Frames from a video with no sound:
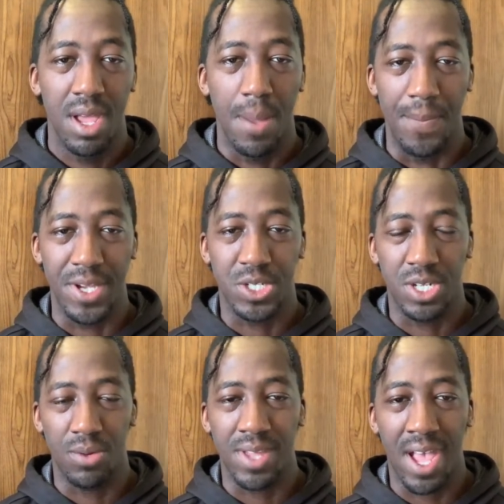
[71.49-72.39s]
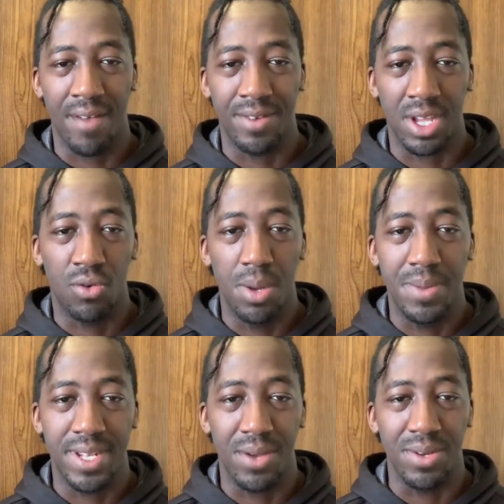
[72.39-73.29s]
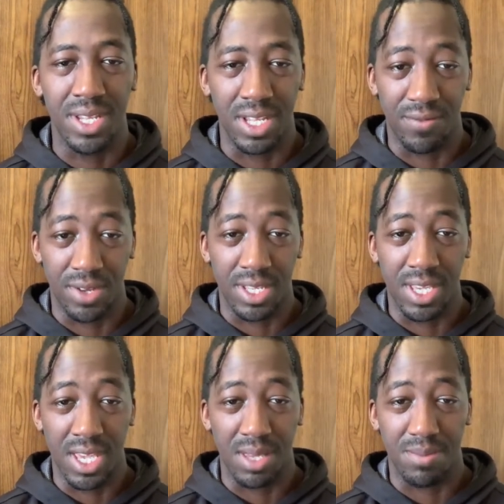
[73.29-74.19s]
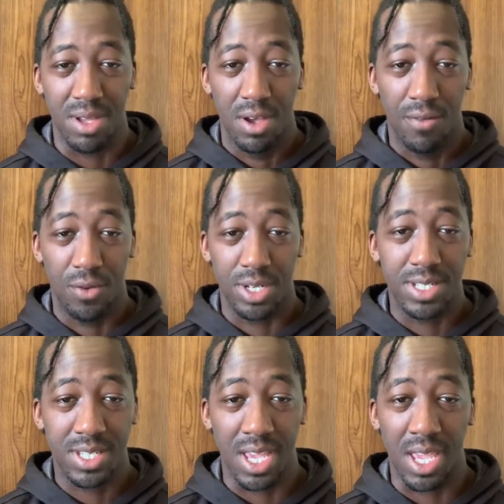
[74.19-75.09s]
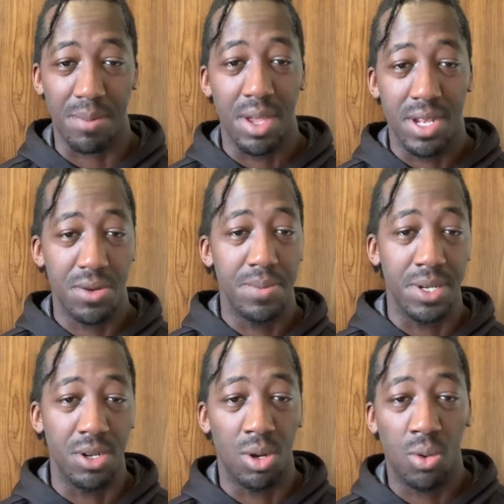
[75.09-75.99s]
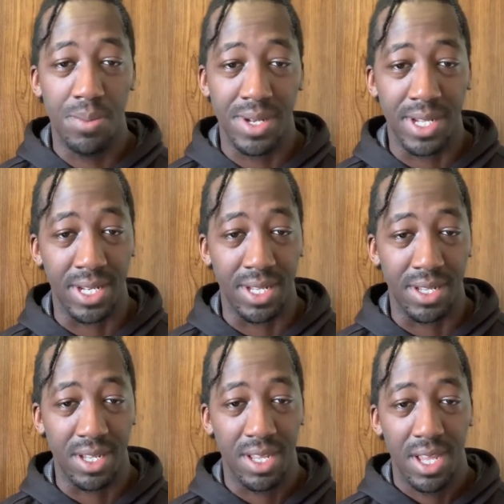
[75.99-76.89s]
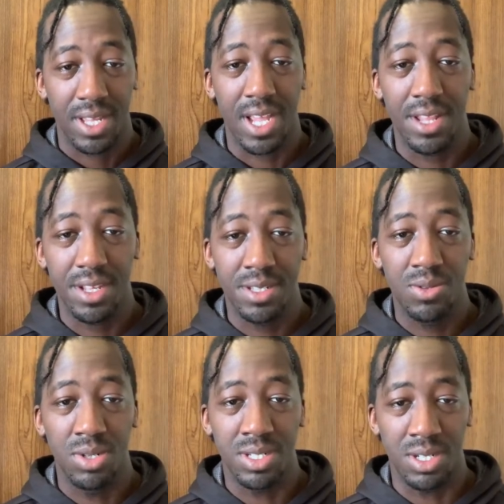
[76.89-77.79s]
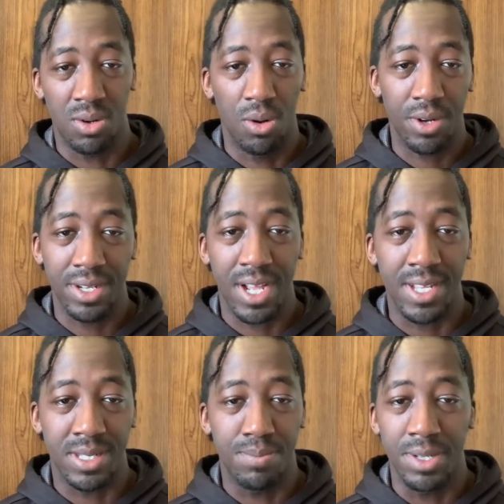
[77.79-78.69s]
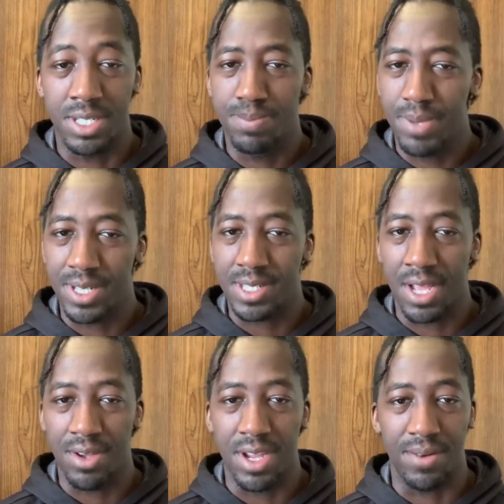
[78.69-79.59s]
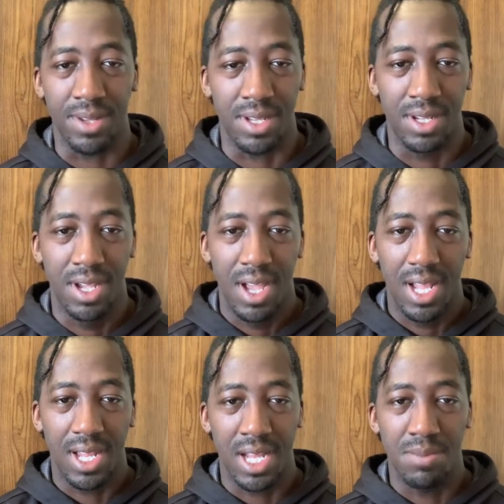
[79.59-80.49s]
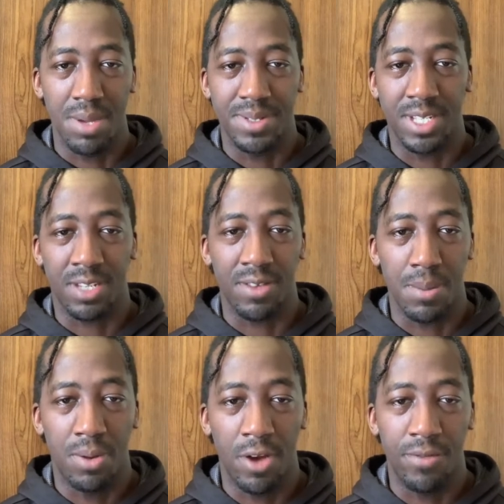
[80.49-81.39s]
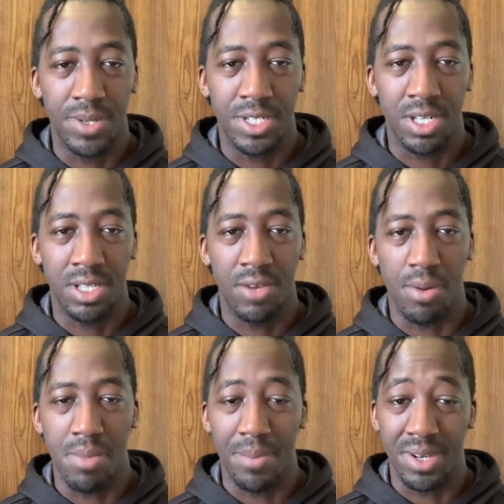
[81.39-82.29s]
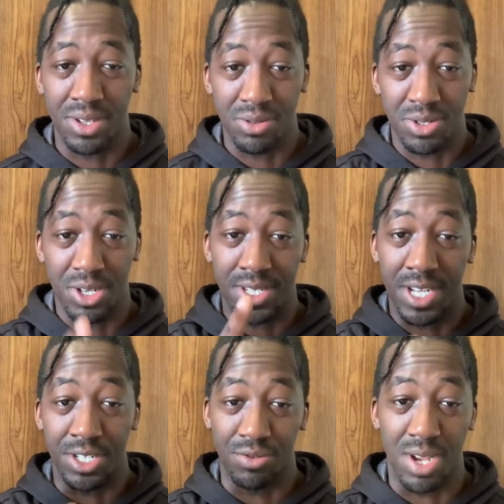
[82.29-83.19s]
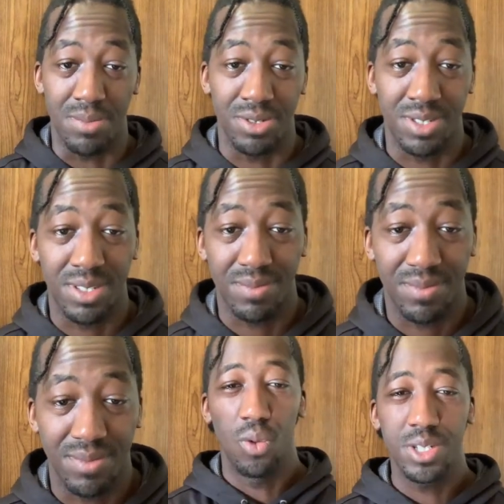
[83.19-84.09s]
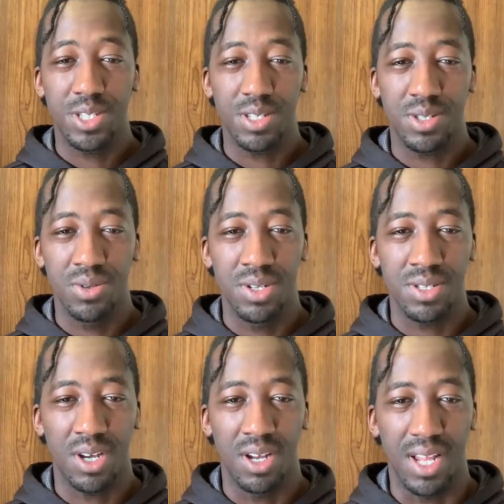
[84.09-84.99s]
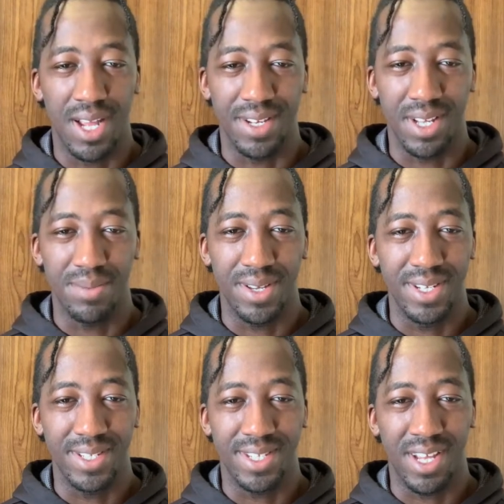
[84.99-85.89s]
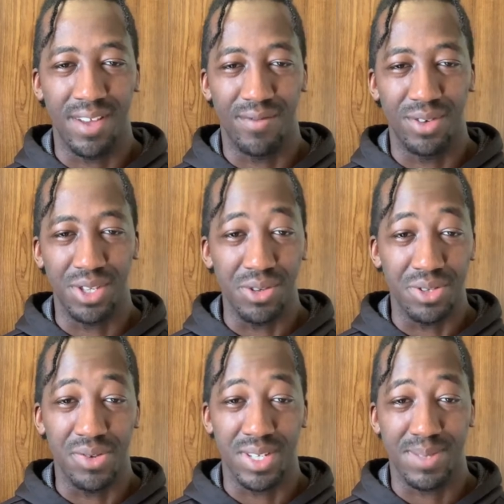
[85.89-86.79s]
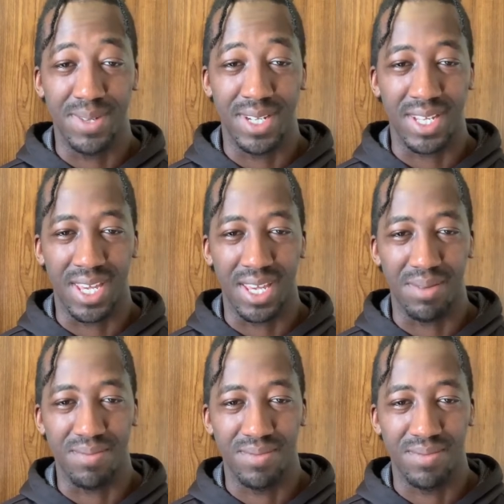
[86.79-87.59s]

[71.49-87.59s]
Make sure that we have the equipment that we need for the game. For this game, there will be no equipment needed. Gather your students in an organized but spaced out area. Line them up 6 feet apart from each other and remember to use your attention grabbers. Once your students are lined up, it is time for you to explain the game.